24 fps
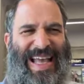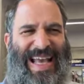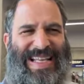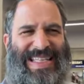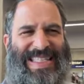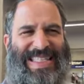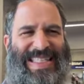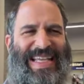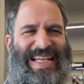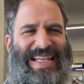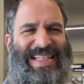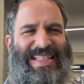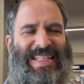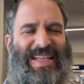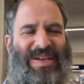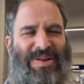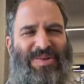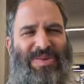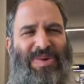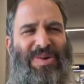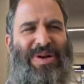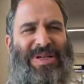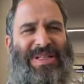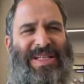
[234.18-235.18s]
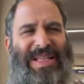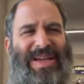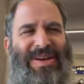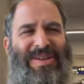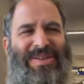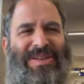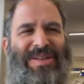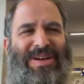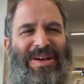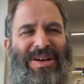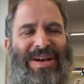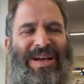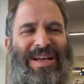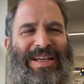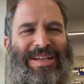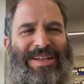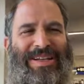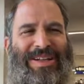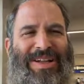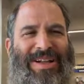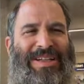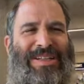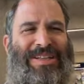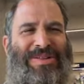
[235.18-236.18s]
Last night they walked down the
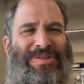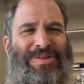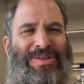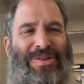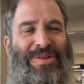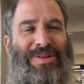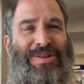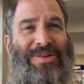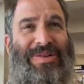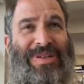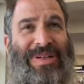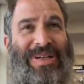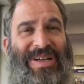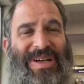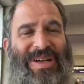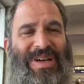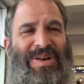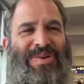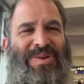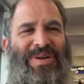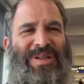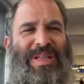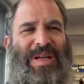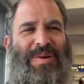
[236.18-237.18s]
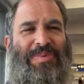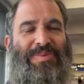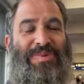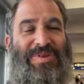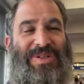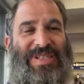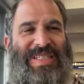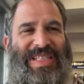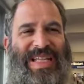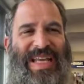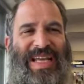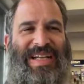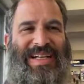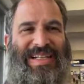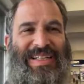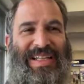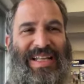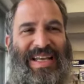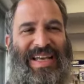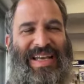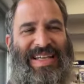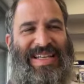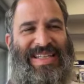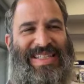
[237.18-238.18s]
aisle on their own with their prosthetic
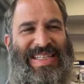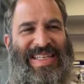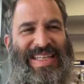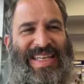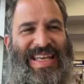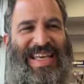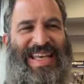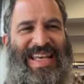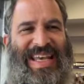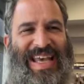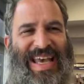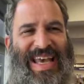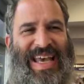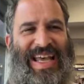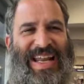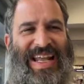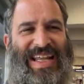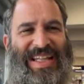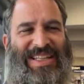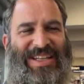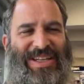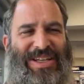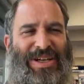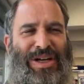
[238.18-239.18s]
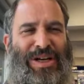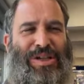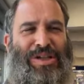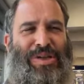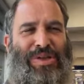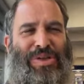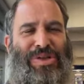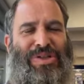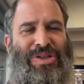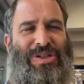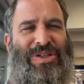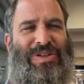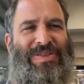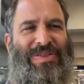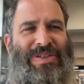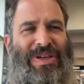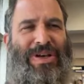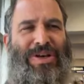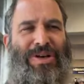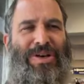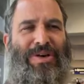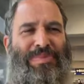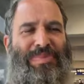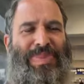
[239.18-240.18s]
legs. And at the conclusion of
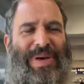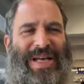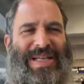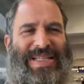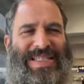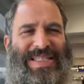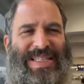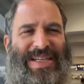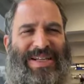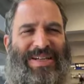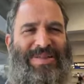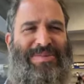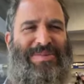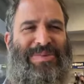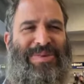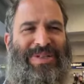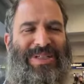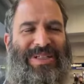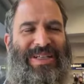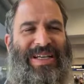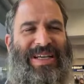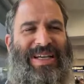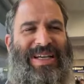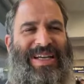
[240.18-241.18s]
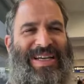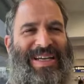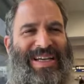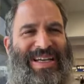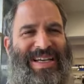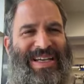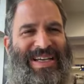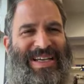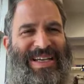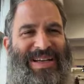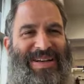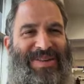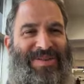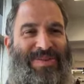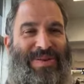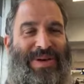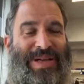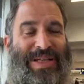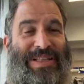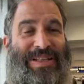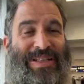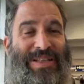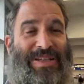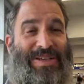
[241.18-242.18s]
the chuppah ceremony,
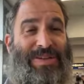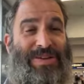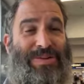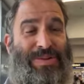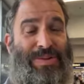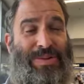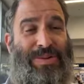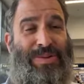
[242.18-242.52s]
when the